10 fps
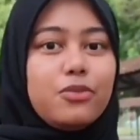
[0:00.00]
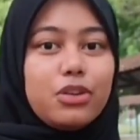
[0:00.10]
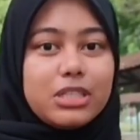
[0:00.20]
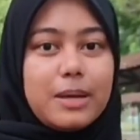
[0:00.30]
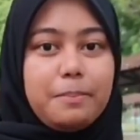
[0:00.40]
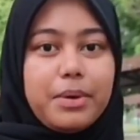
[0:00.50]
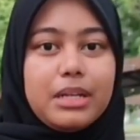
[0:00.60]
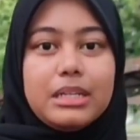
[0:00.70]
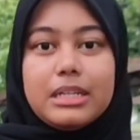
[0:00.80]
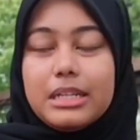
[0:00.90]
For
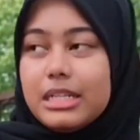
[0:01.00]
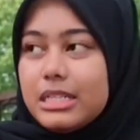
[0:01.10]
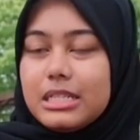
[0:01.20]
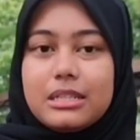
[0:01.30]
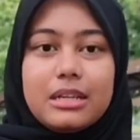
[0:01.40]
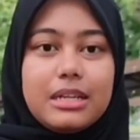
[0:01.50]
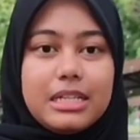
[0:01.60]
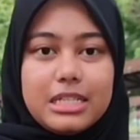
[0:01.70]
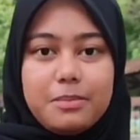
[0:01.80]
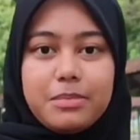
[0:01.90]
example, this
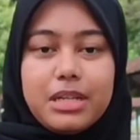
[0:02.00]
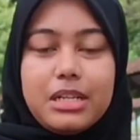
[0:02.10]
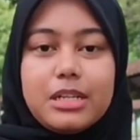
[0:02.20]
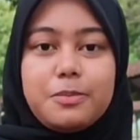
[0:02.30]
symbol